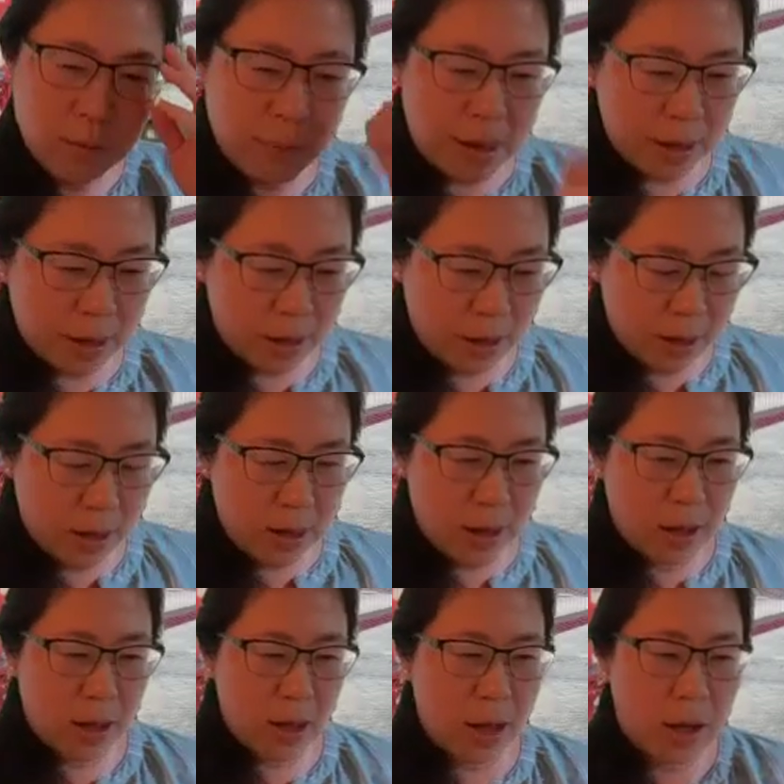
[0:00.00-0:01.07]
big
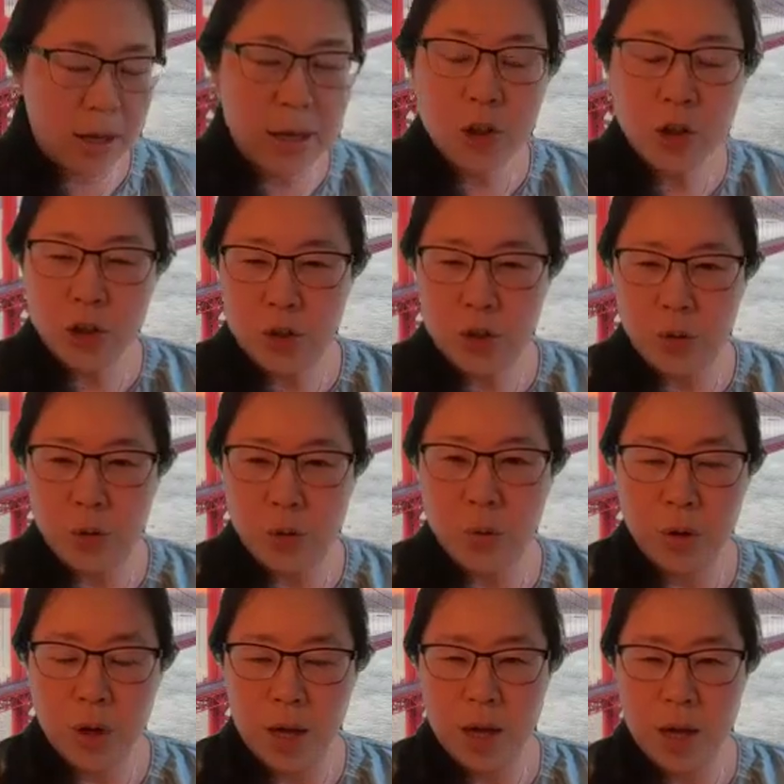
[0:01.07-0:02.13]

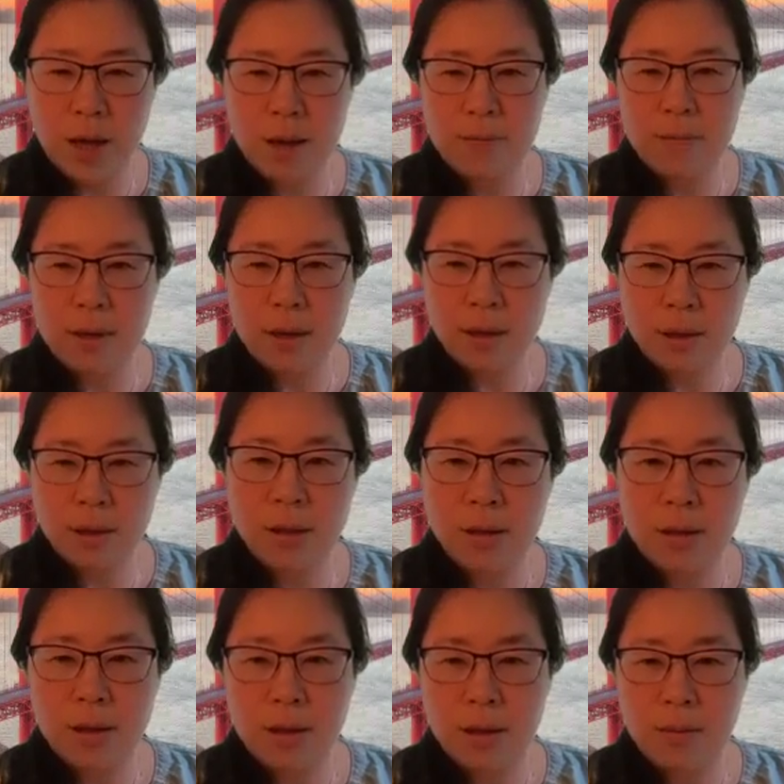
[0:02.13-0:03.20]
issue
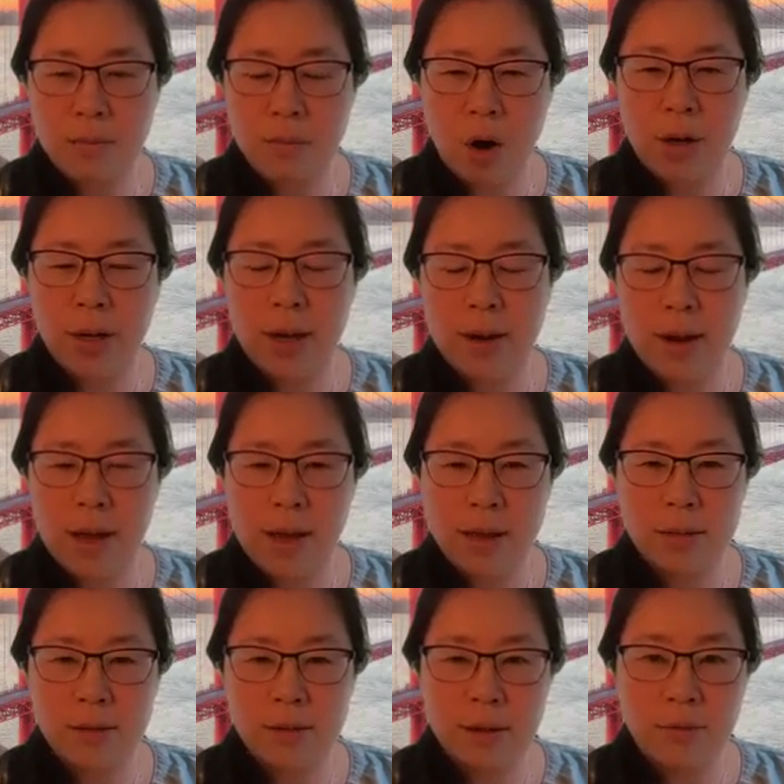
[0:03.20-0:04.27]
in the market
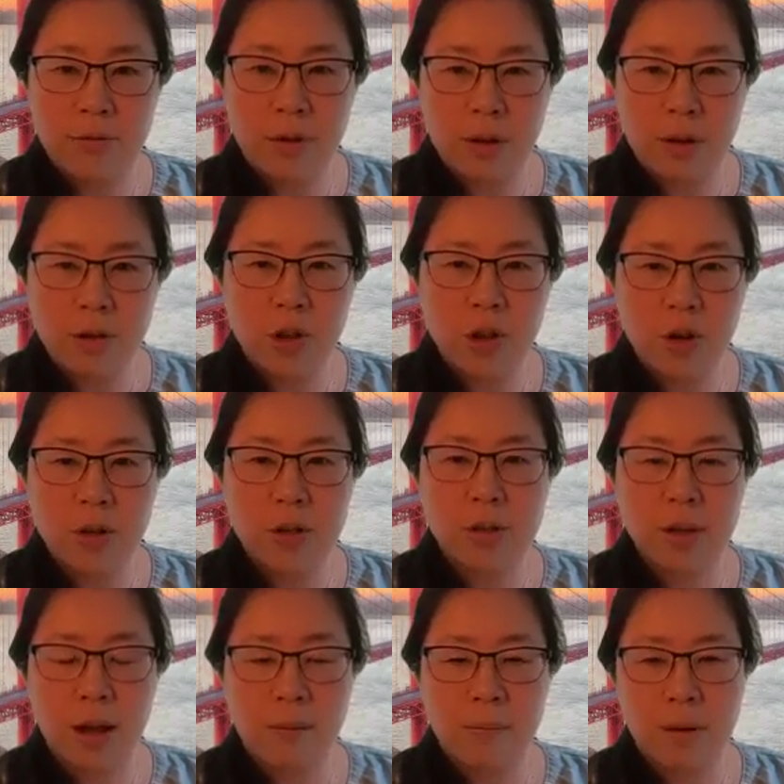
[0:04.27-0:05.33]
is for
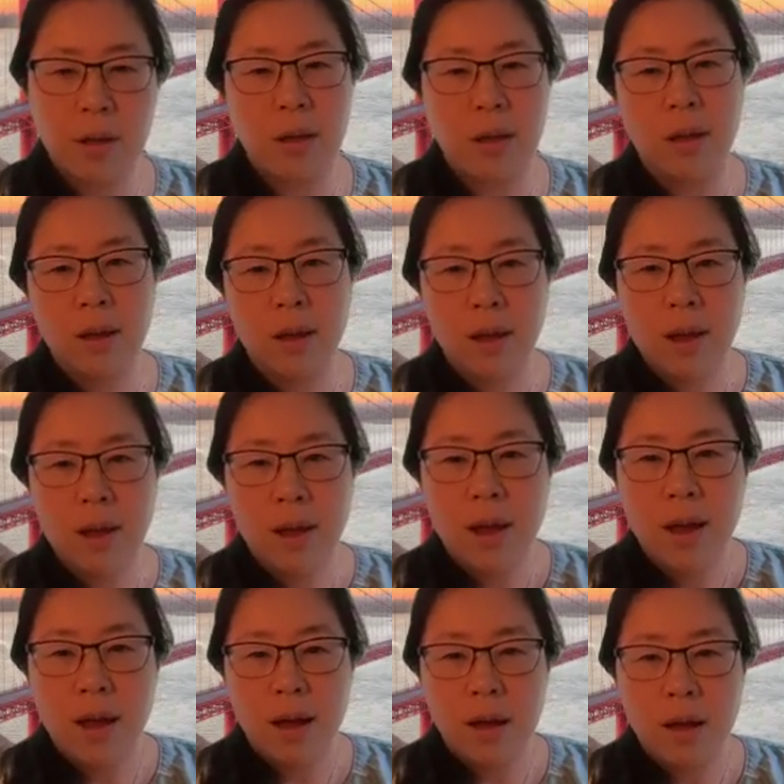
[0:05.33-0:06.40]
insurance company.
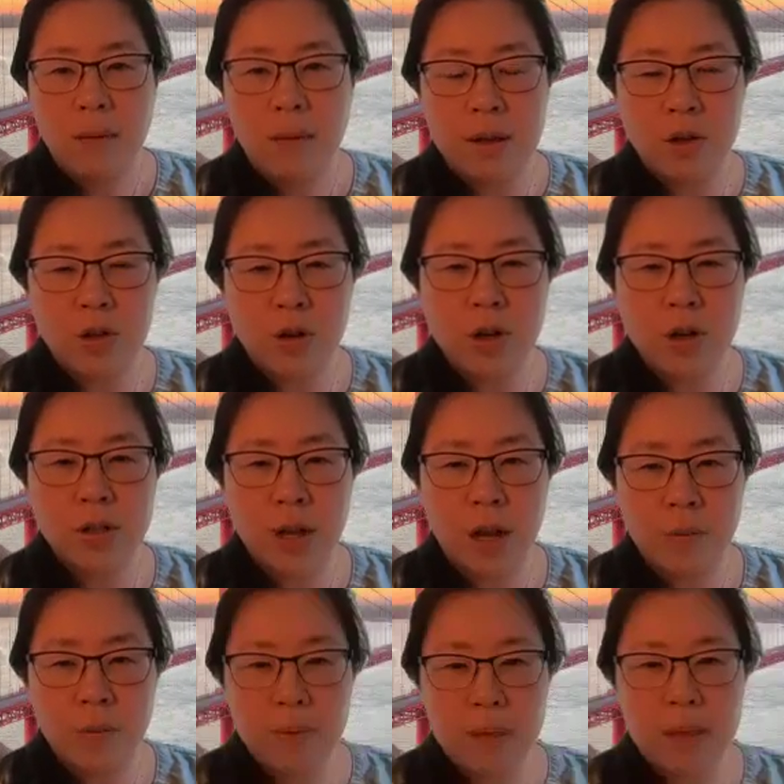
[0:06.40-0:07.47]
Insurance
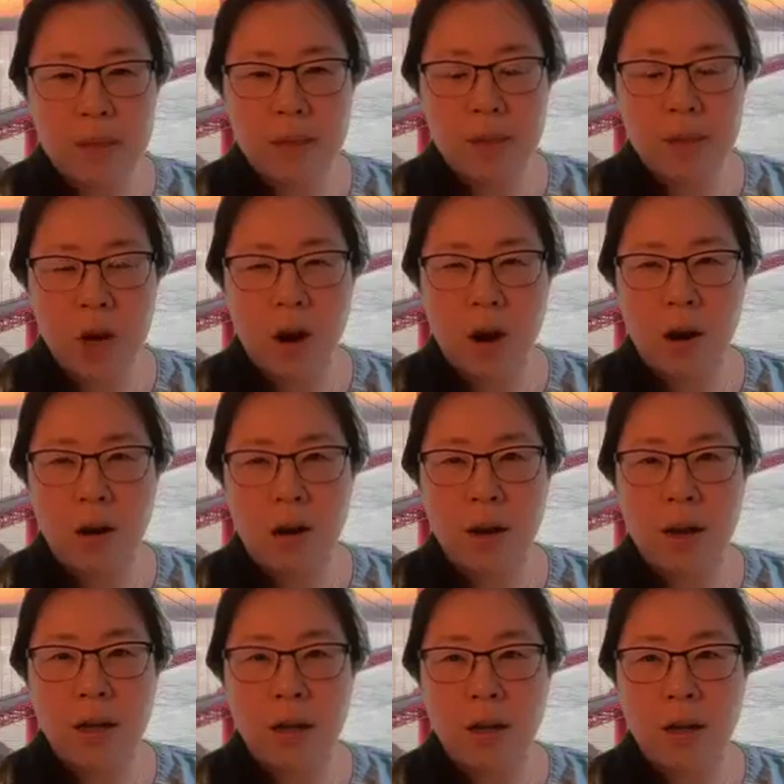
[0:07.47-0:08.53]
companies, there
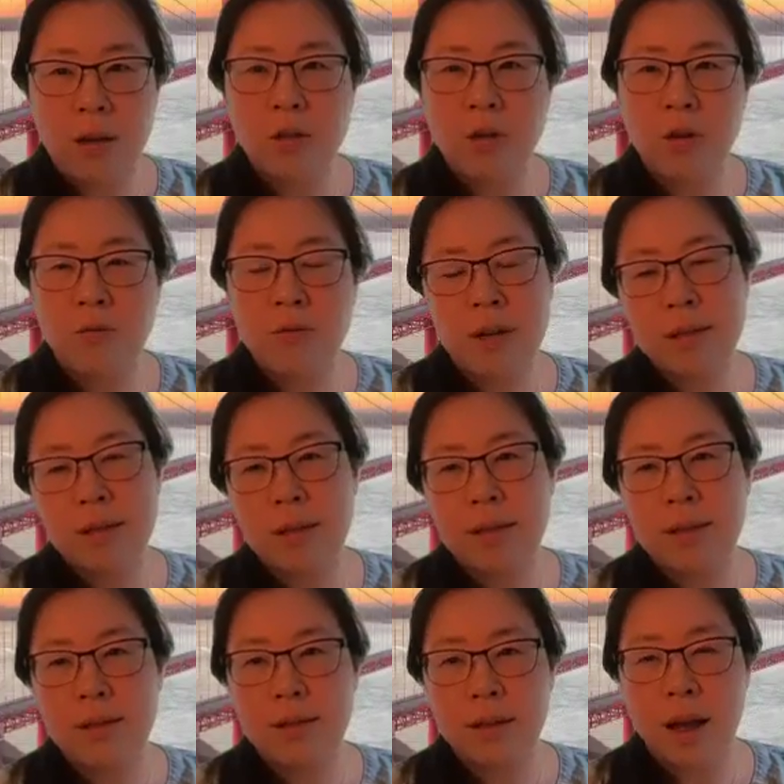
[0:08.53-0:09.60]
are, so for
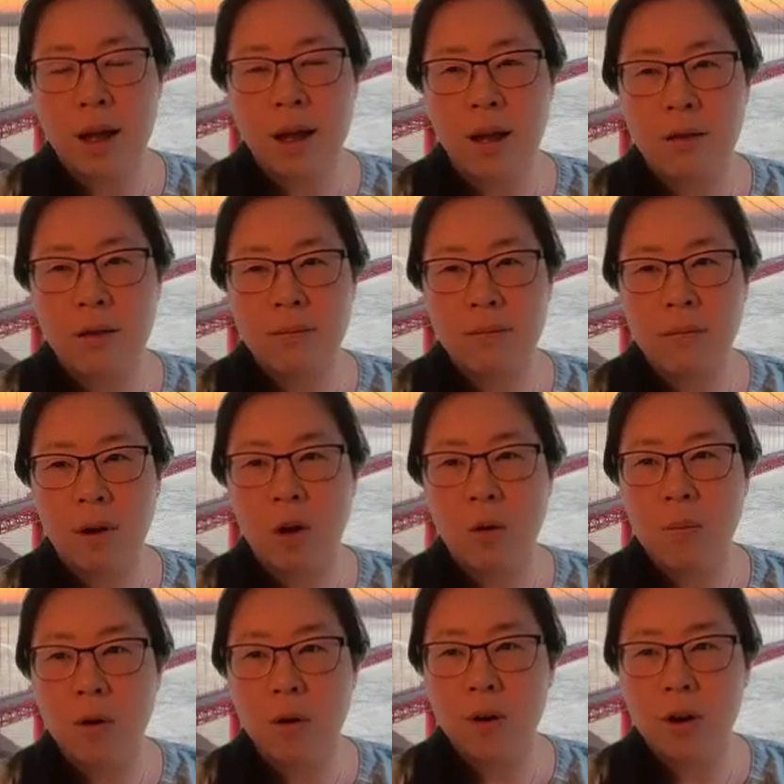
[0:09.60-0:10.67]
instance,
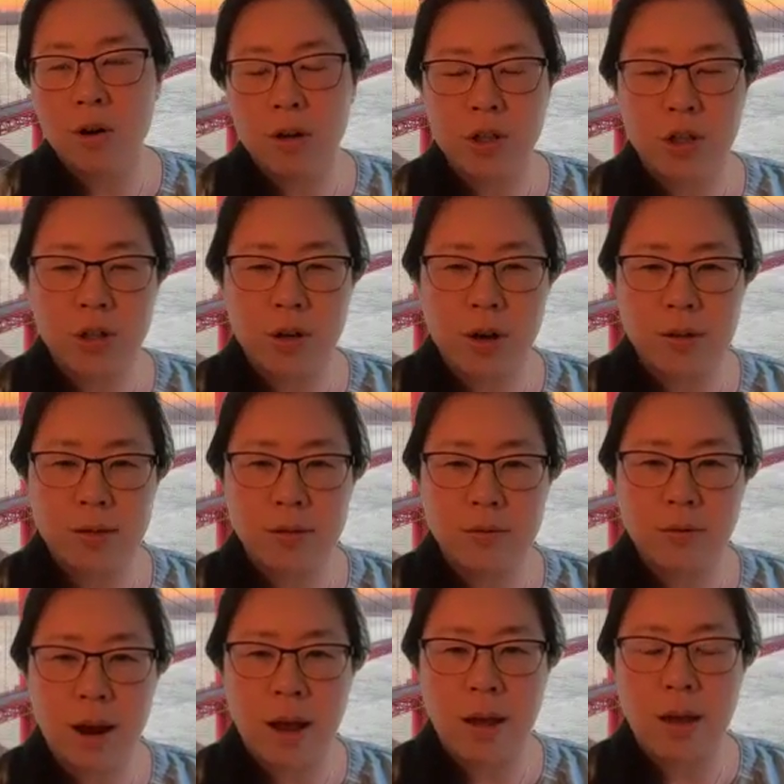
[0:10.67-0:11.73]
homeowner
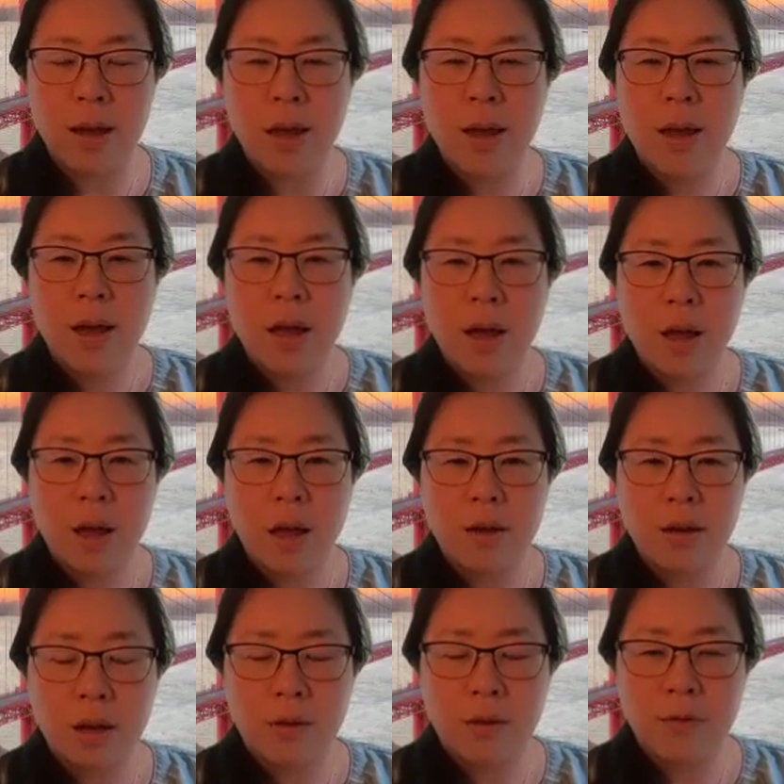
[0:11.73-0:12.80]
insurance, right?
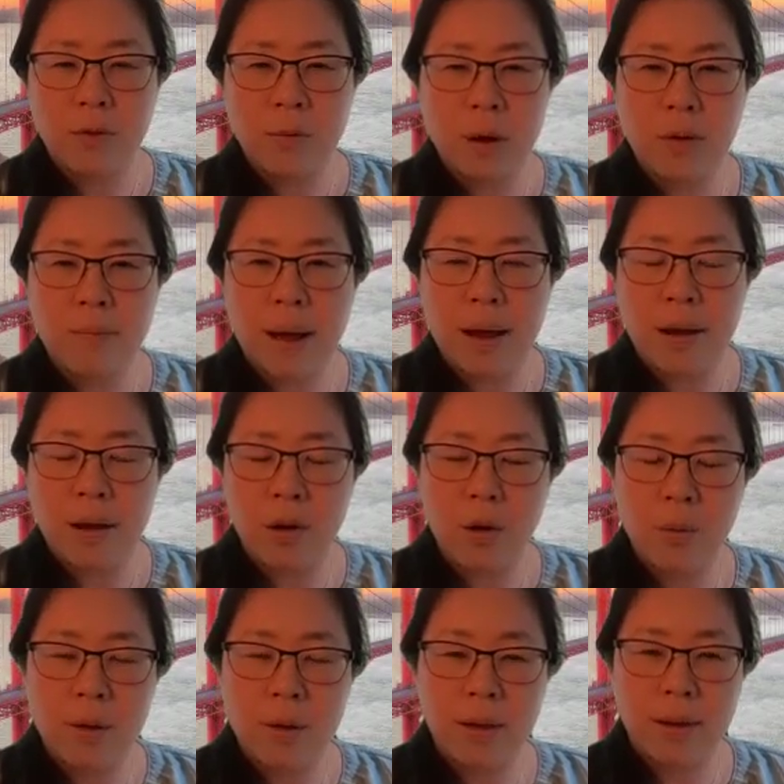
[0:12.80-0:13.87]
If you want to buy a
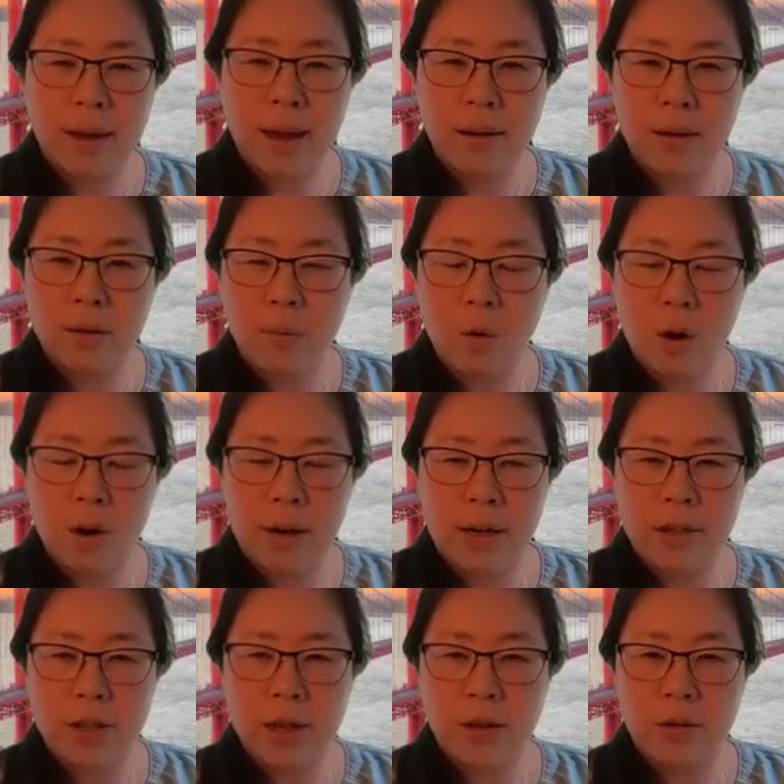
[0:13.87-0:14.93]
home and getting a
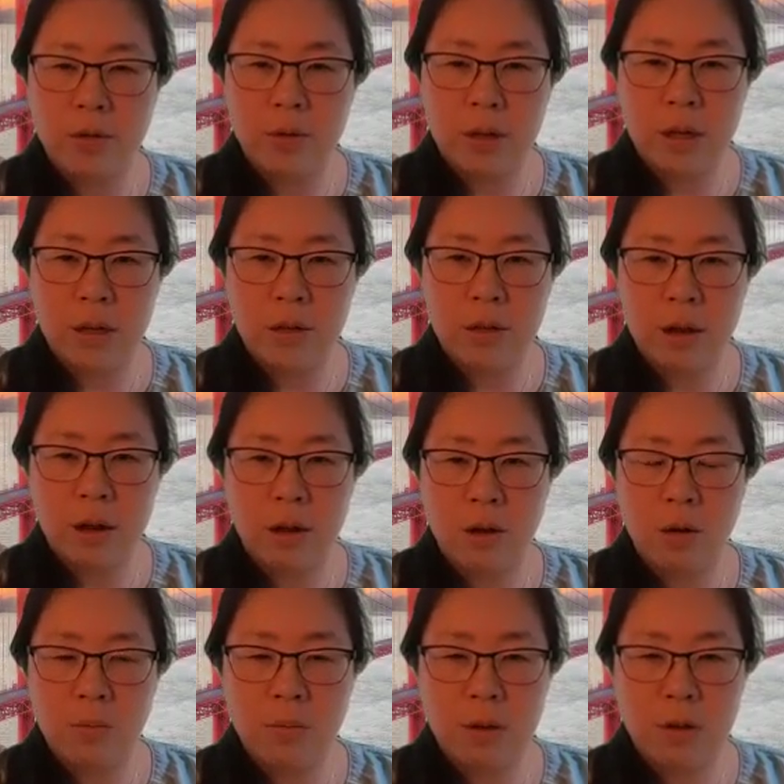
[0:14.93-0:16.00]
mortgage, that you need
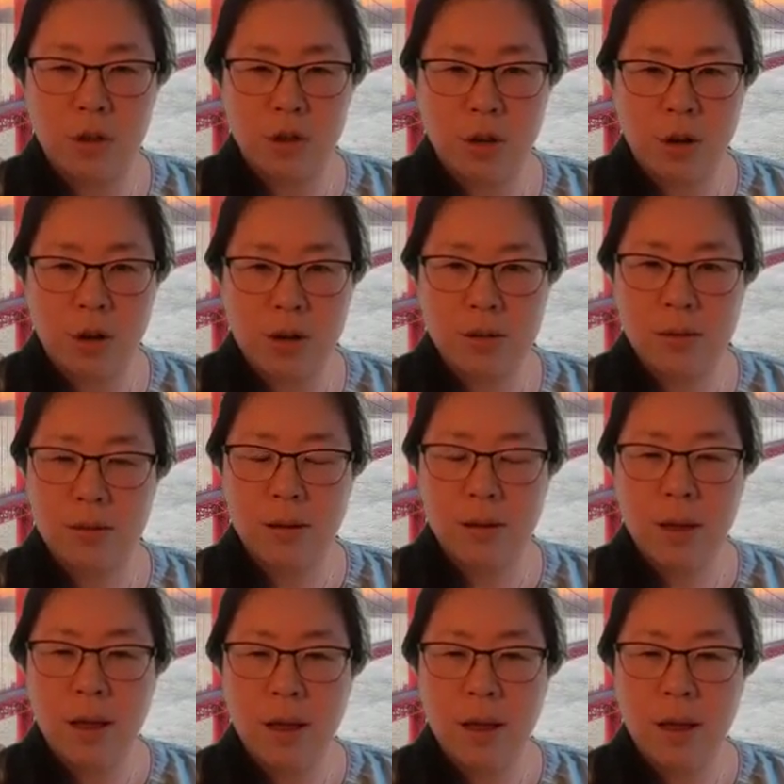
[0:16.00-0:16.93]
home insurance.